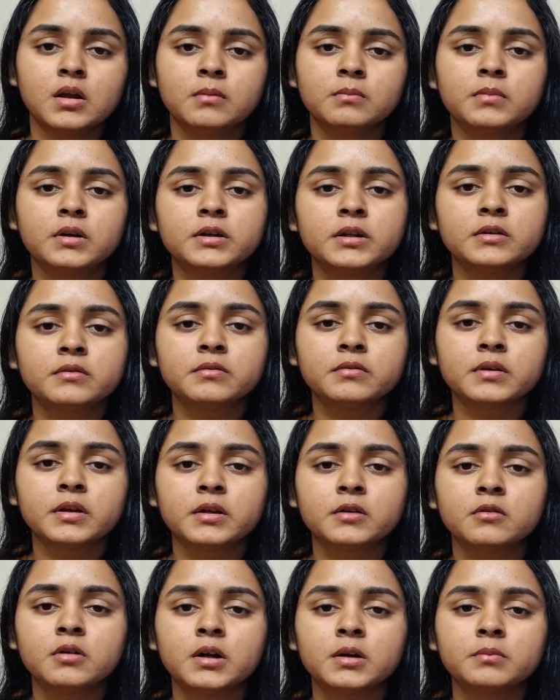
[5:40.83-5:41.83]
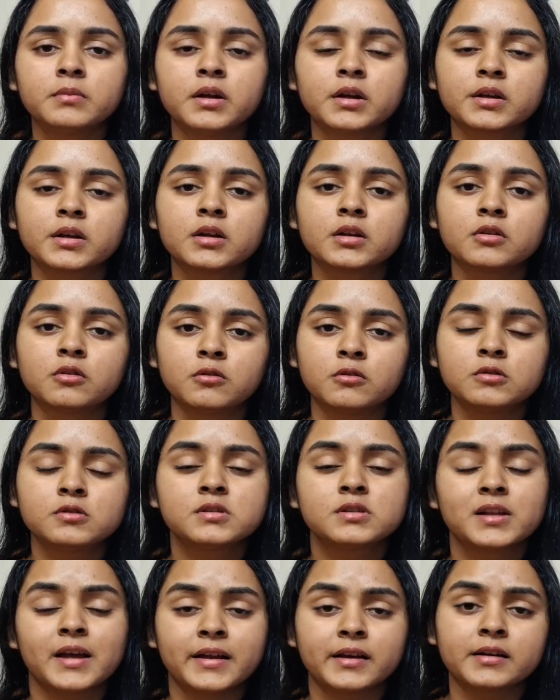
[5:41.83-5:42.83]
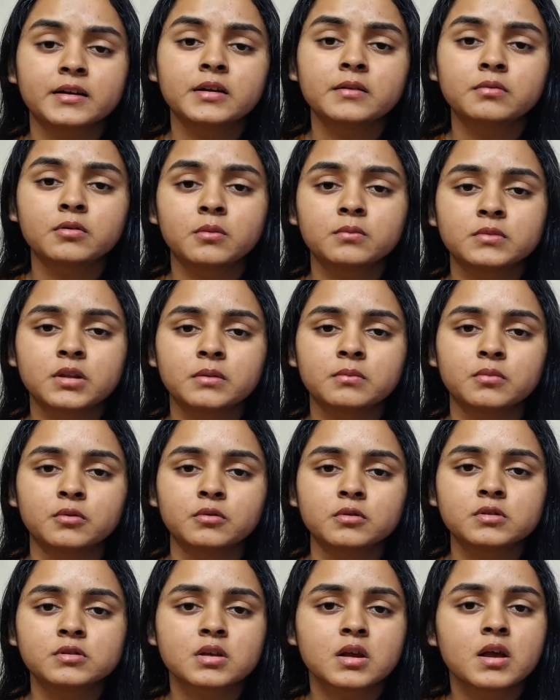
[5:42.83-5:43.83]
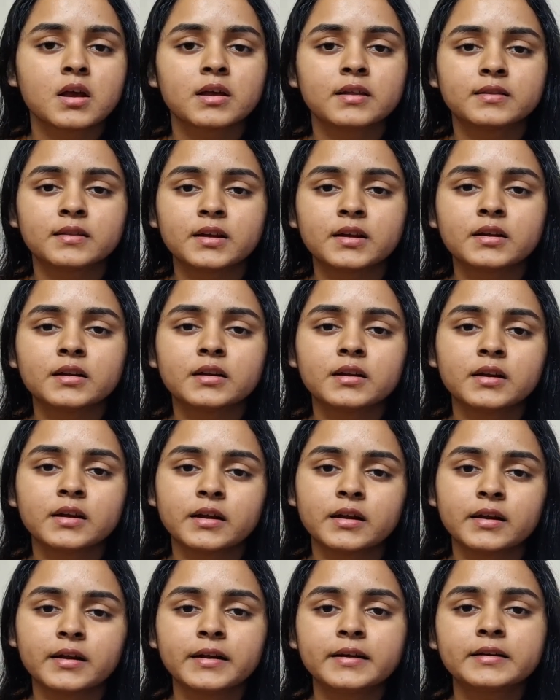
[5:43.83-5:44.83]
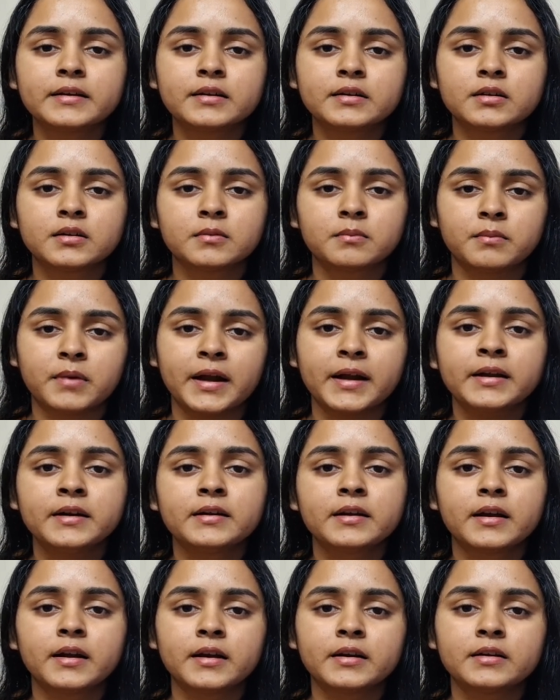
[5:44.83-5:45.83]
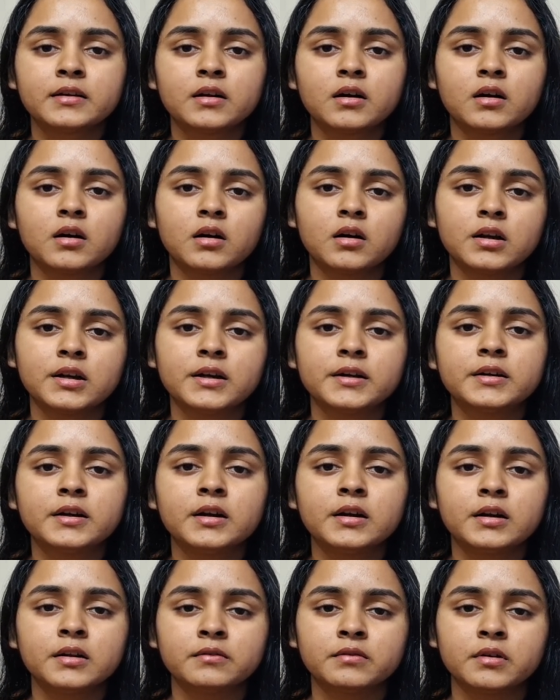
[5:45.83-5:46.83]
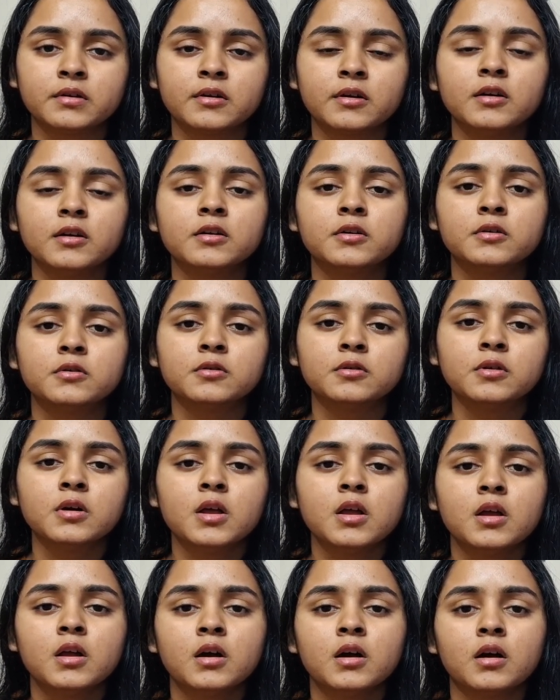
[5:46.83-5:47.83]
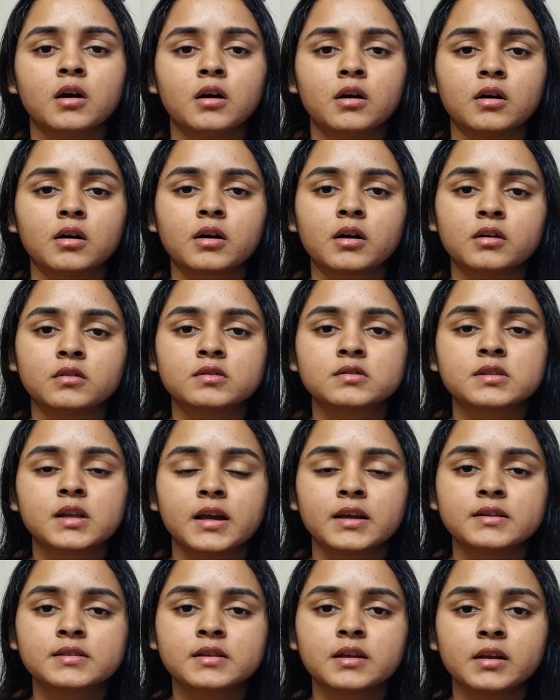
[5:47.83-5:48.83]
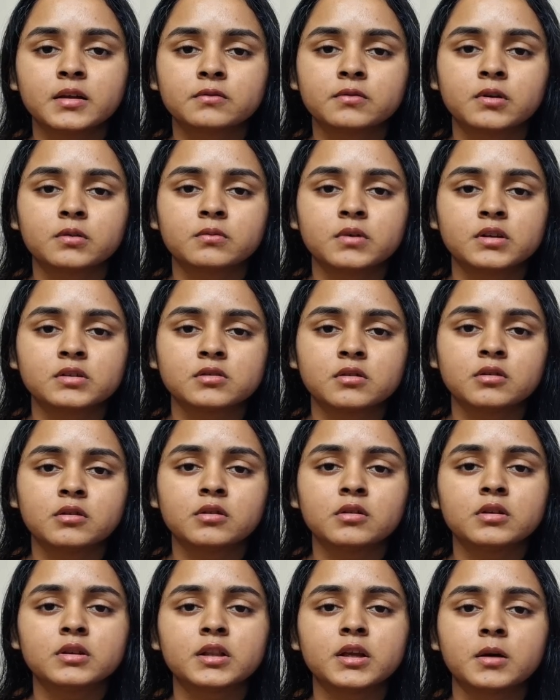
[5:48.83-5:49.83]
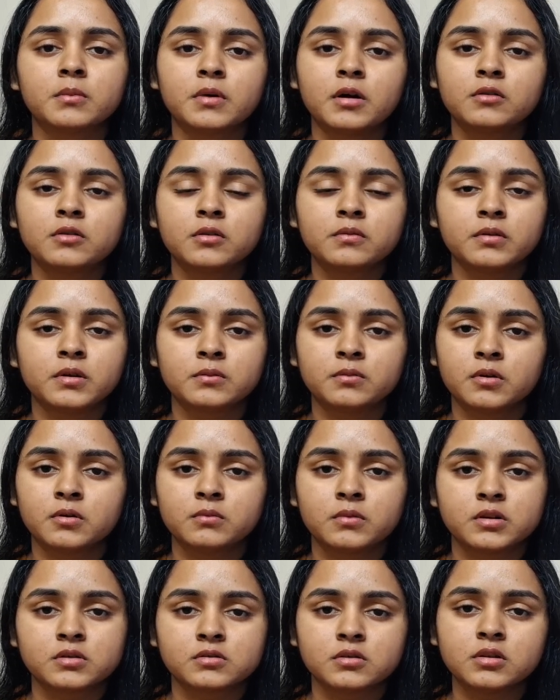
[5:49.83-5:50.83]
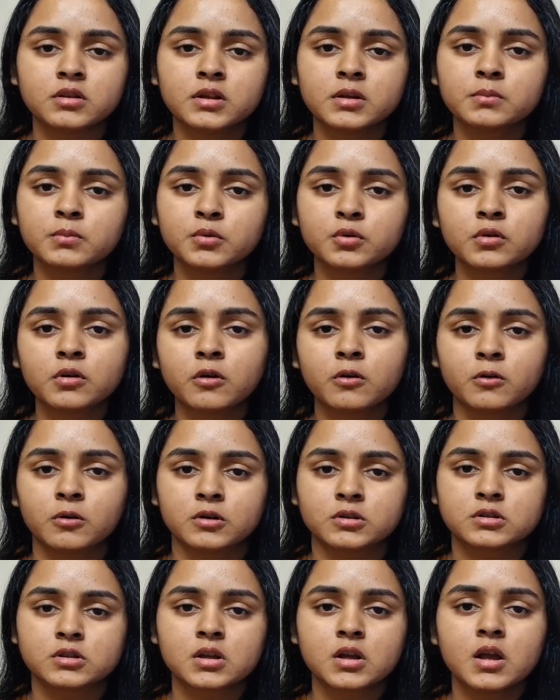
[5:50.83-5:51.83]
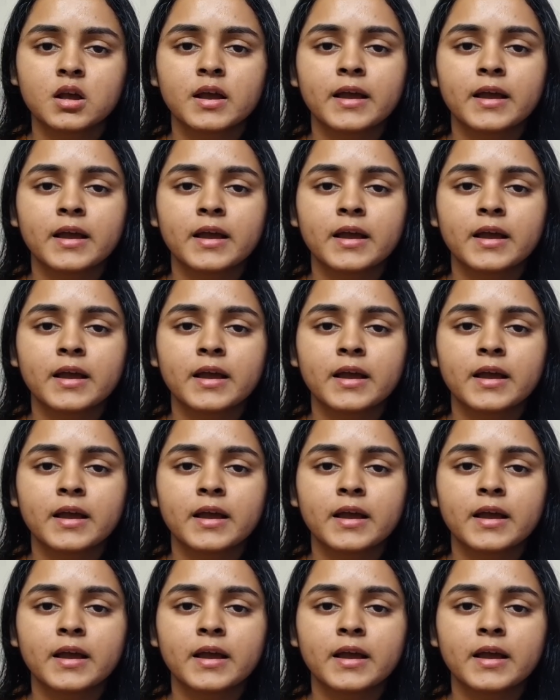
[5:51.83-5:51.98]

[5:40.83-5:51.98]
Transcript: But if you are making notes directly from the books, then it might get a little difficult to concise the information, the amount of information the book holds.